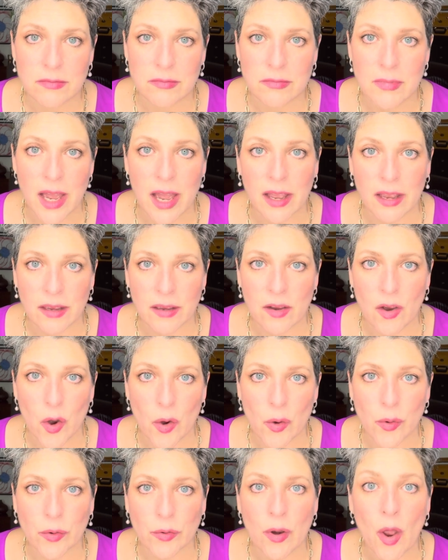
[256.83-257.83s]
I
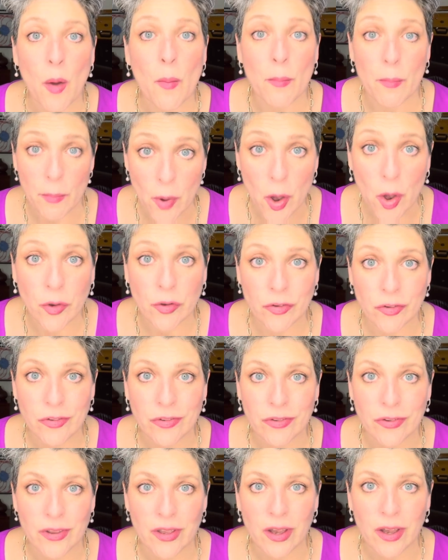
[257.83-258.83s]
own
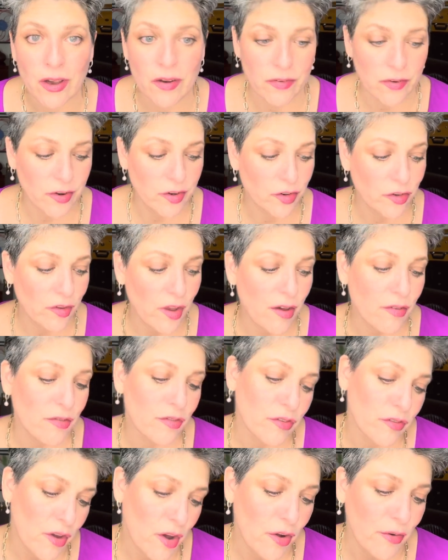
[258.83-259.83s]
most of her stuff.
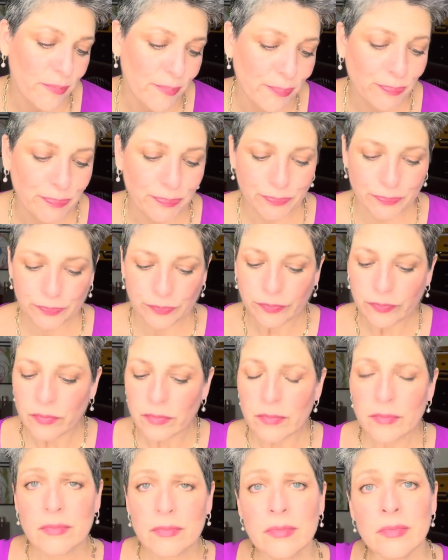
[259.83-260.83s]
So
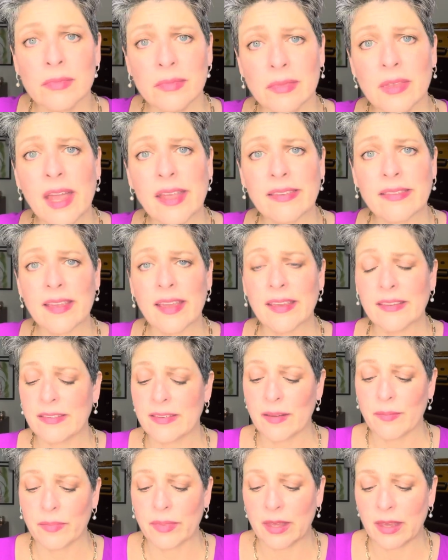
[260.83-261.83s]
that says
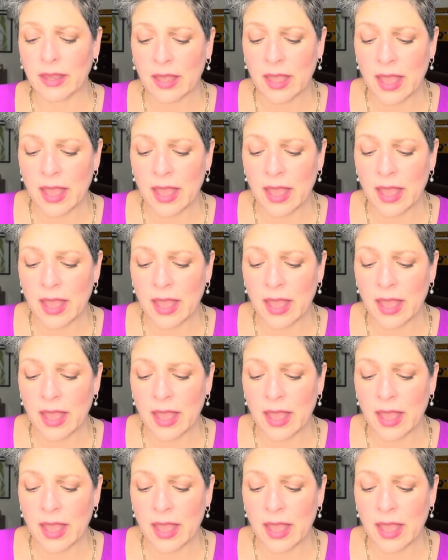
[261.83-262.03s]
something.